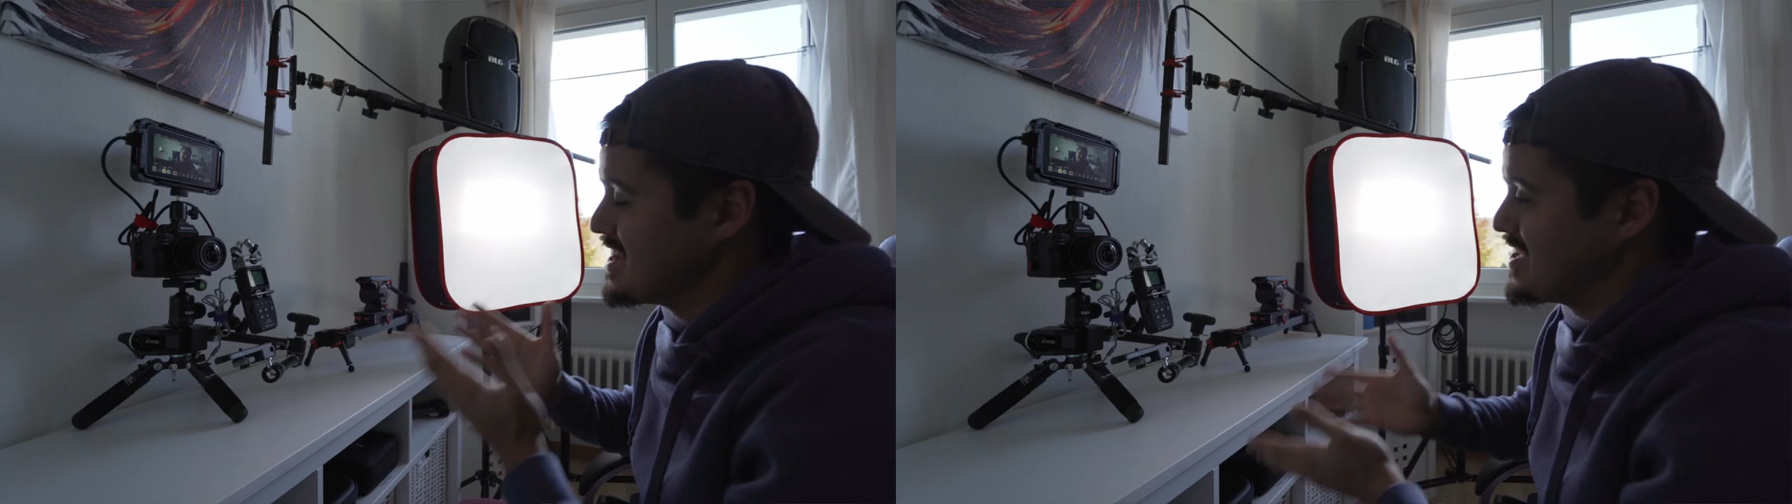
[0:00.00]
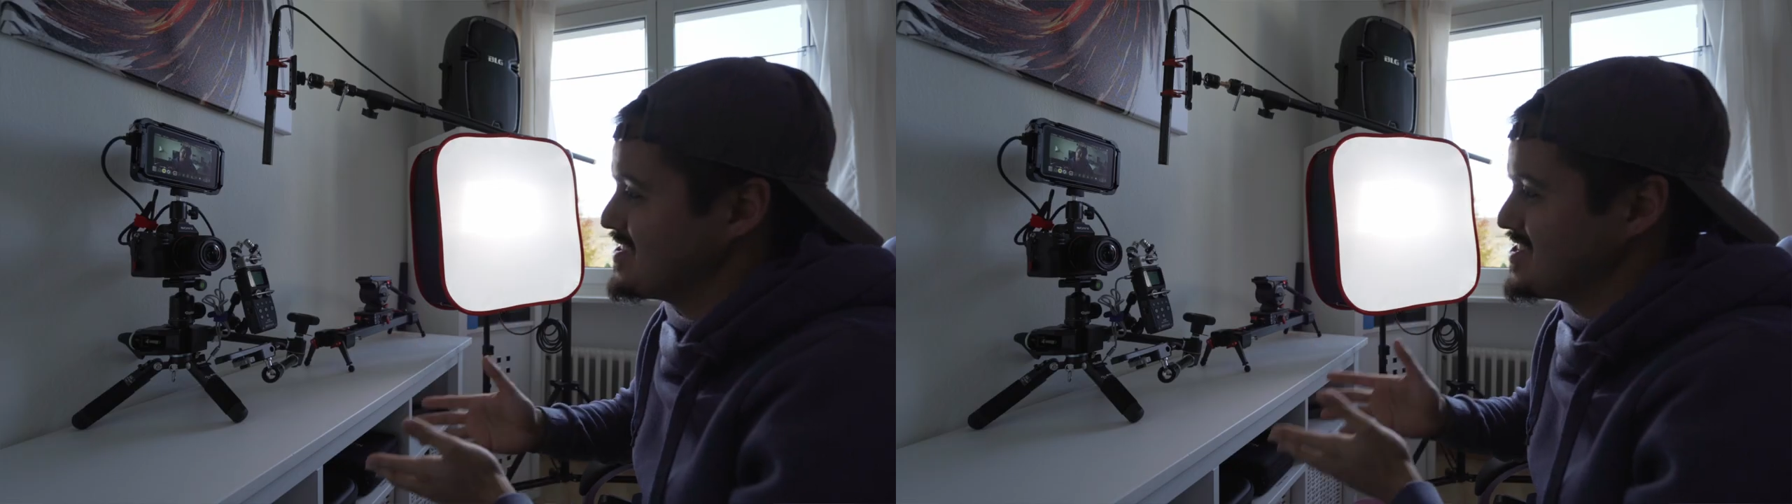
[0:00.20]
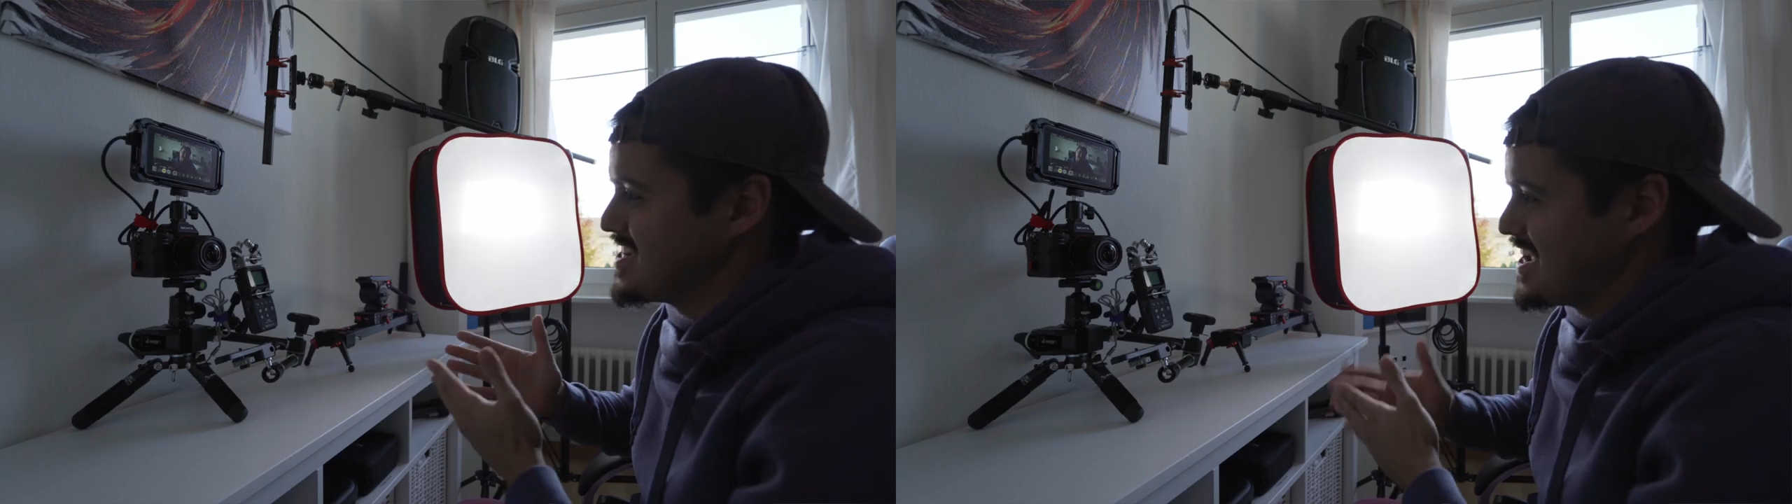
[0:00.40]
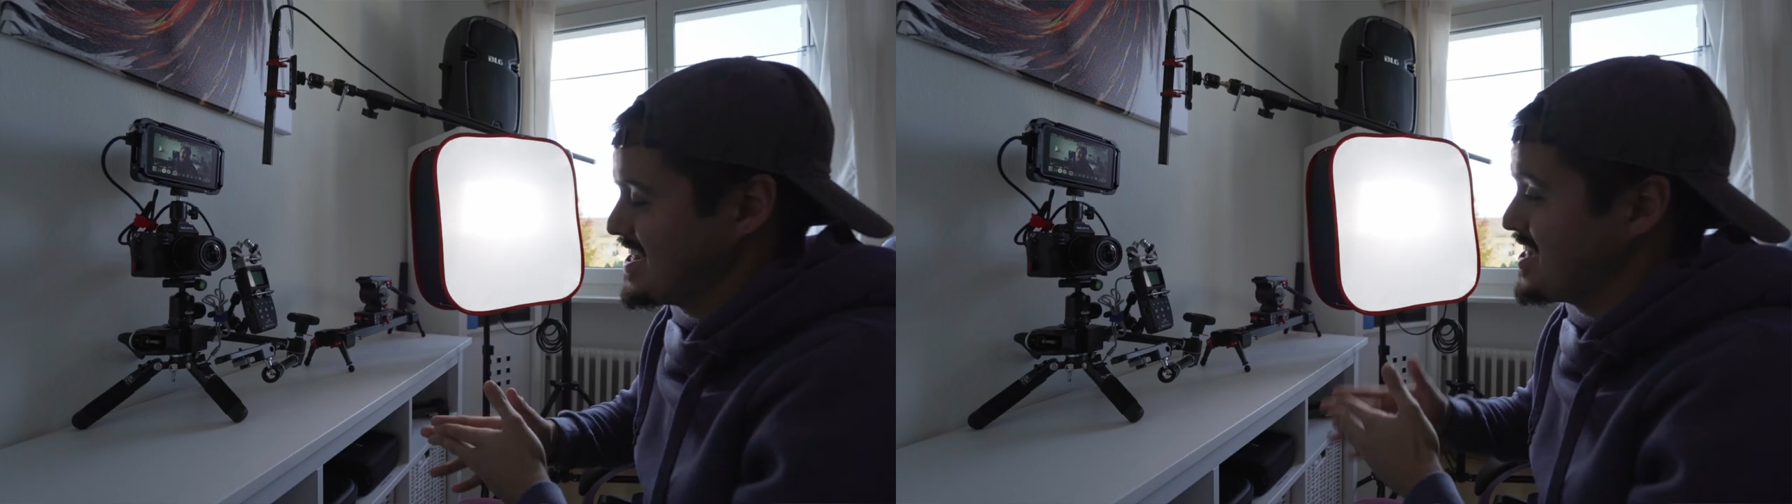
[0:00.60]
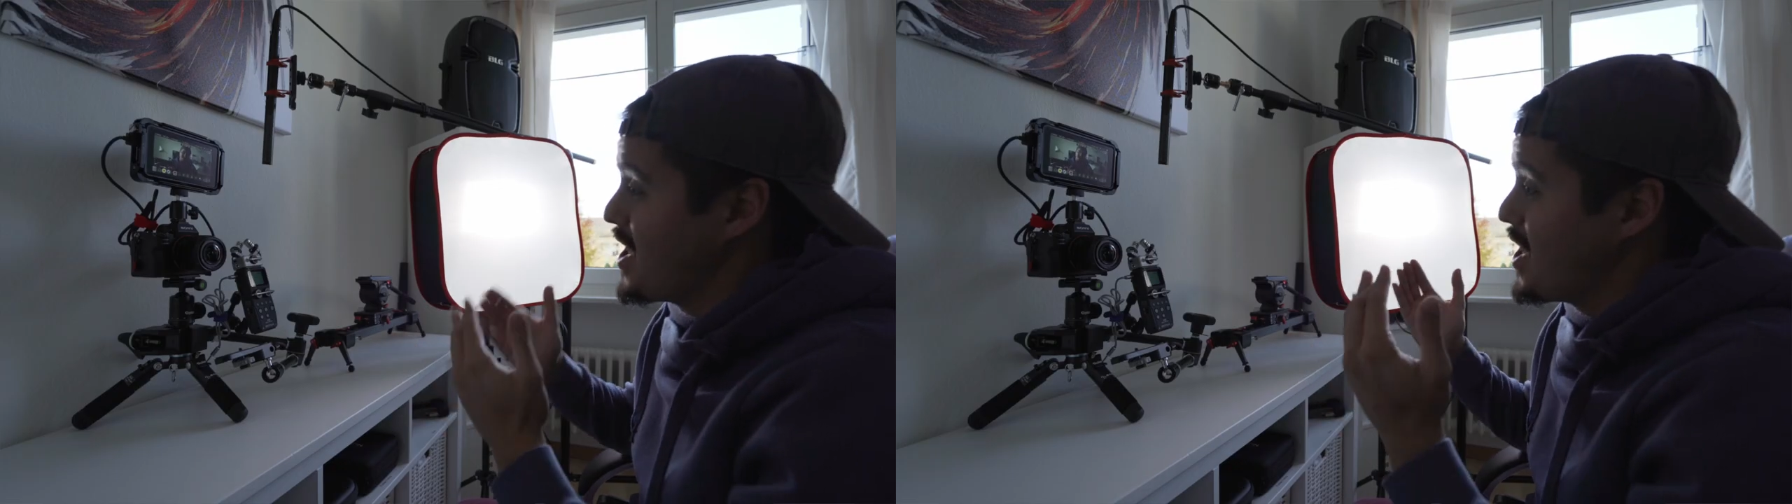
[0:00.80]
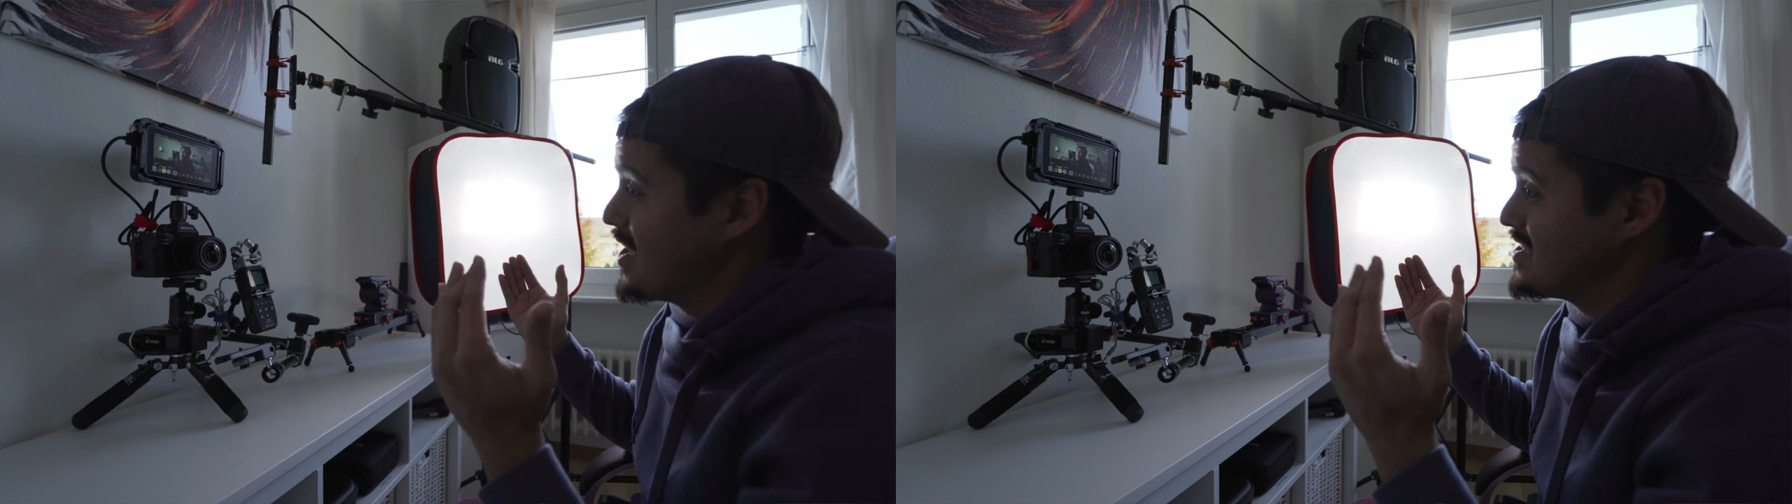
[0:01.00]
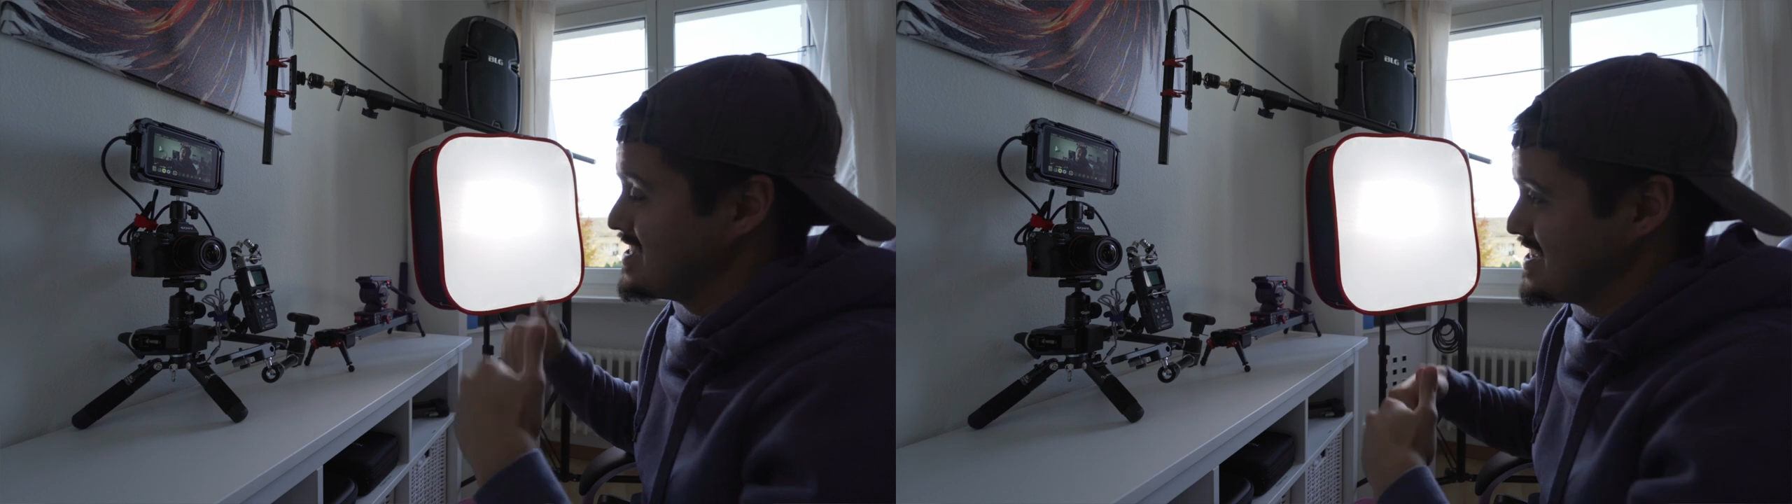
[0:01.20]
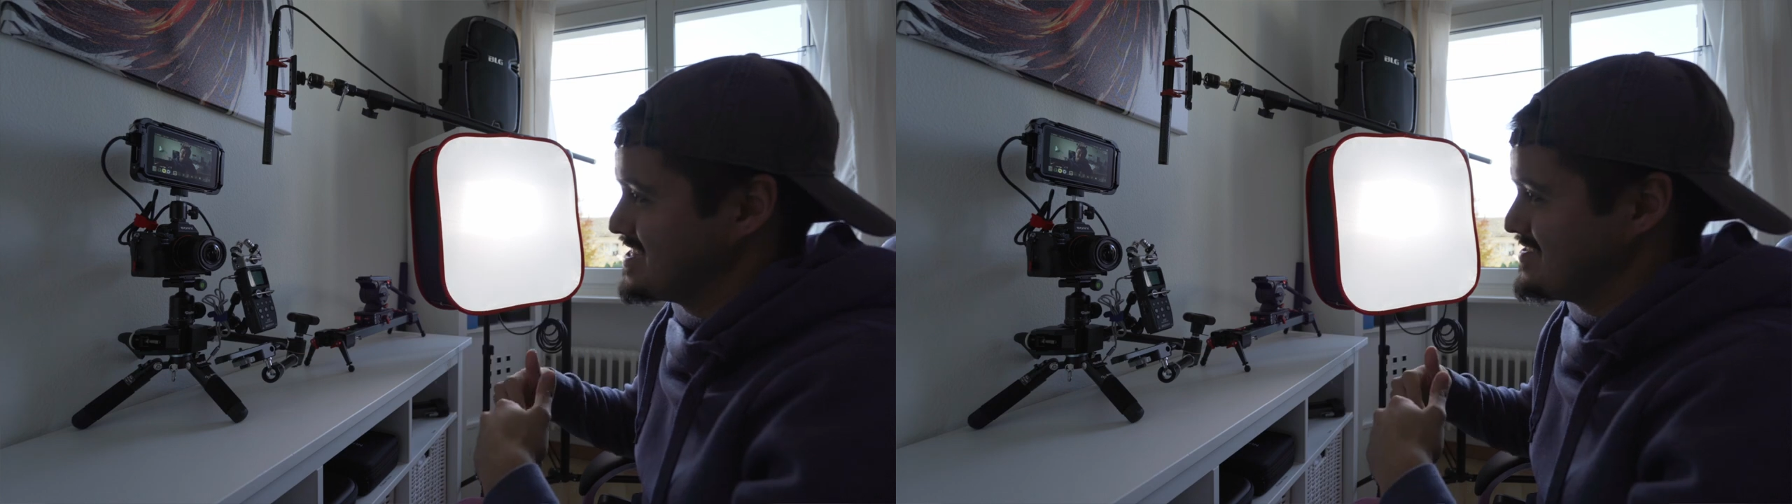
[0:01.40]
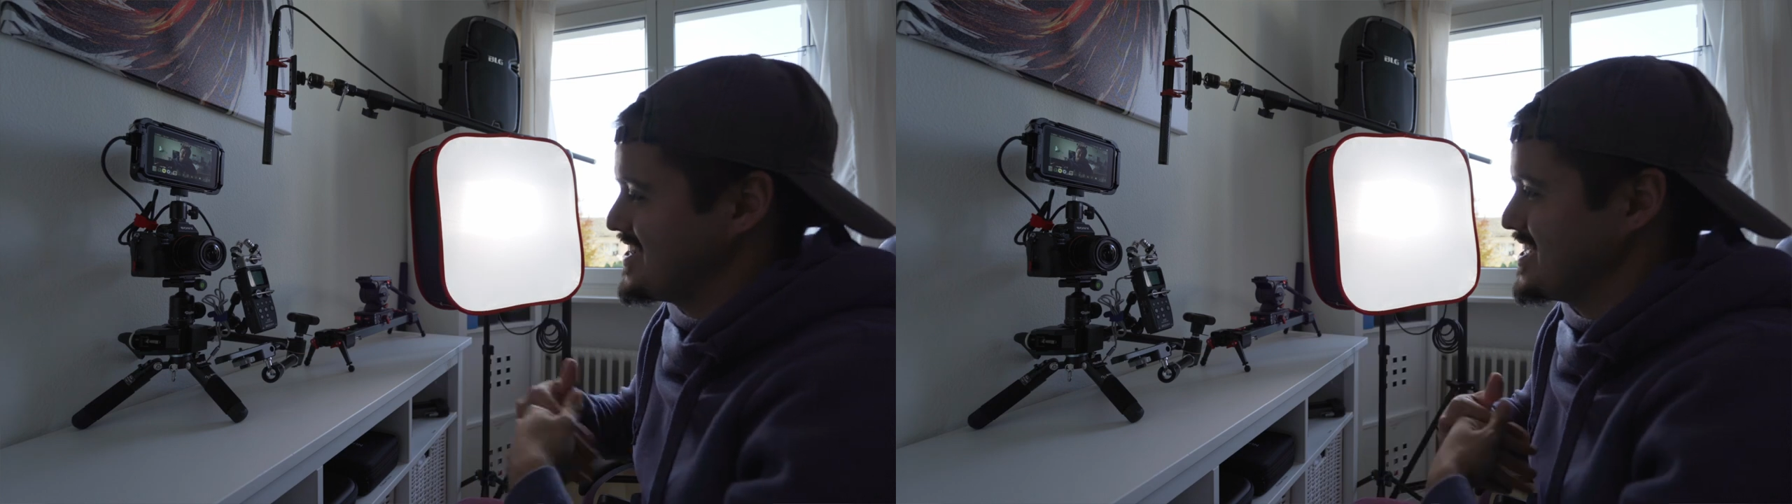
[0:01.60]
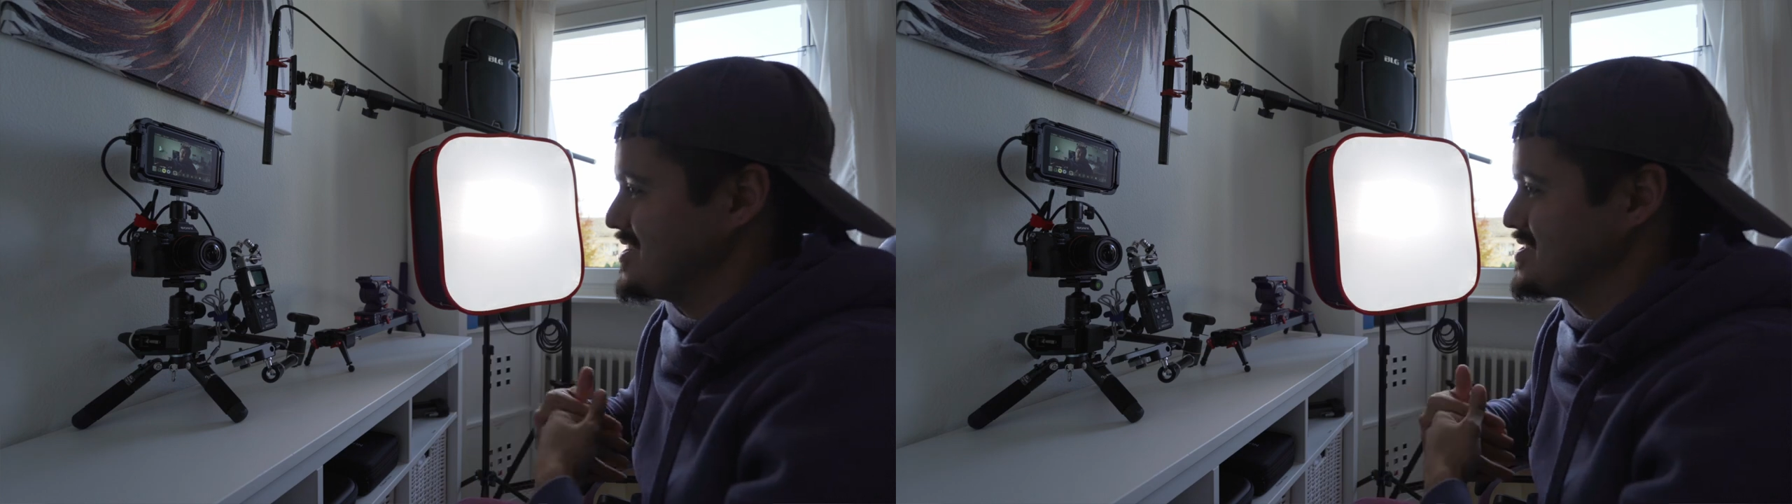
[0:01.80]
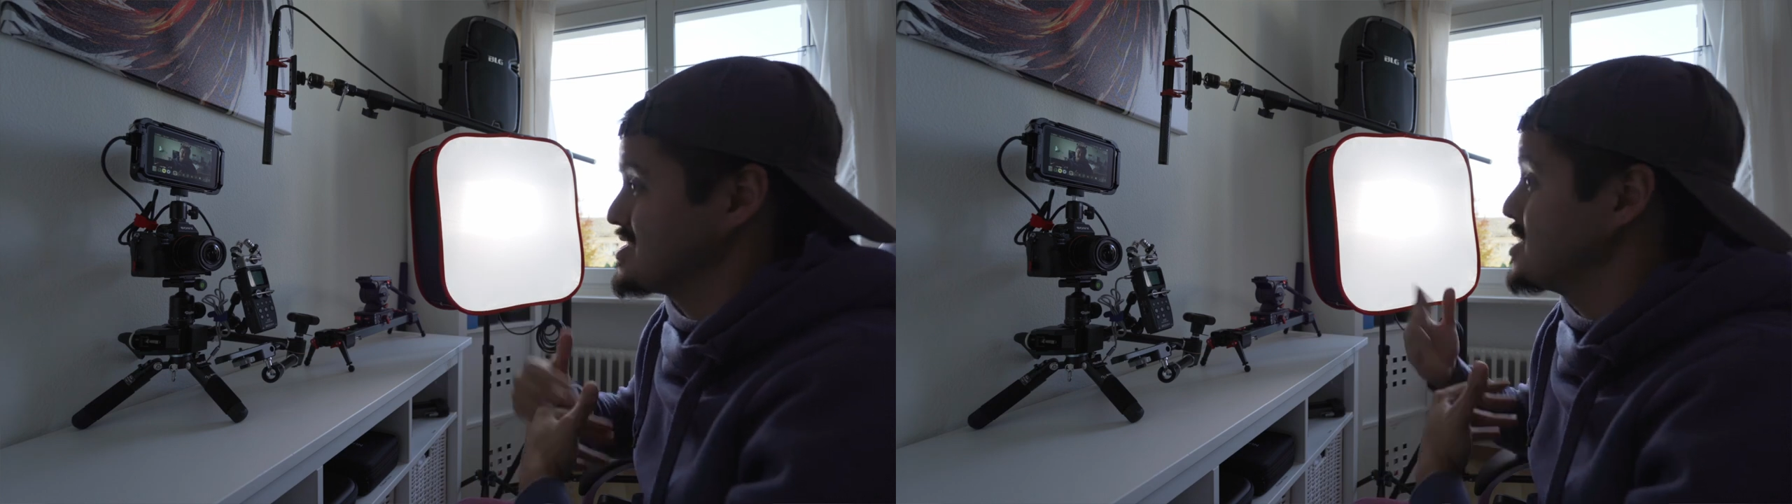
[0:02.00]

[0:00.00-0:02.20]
be authentic in front of the camera,